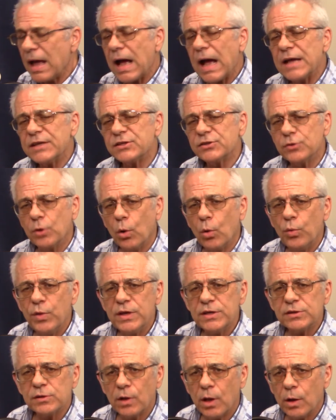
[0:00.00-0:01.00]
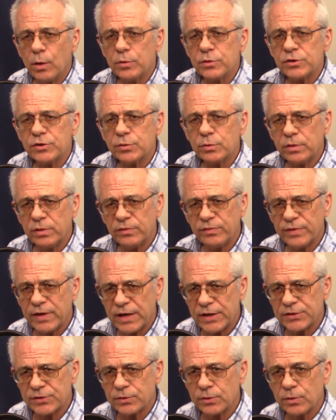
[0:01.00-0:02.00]
I sold these loans to an
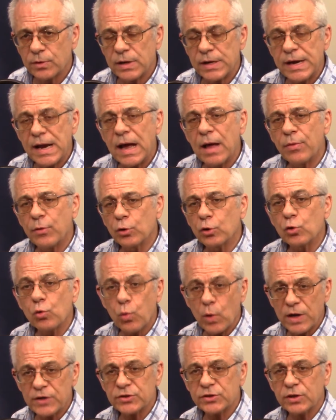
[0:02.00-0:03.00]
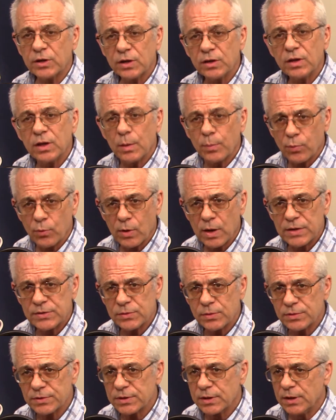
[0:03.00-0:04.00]
investor, and now they're questioning the
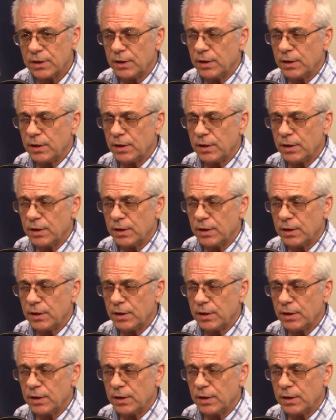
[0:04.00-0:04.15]
appraisals.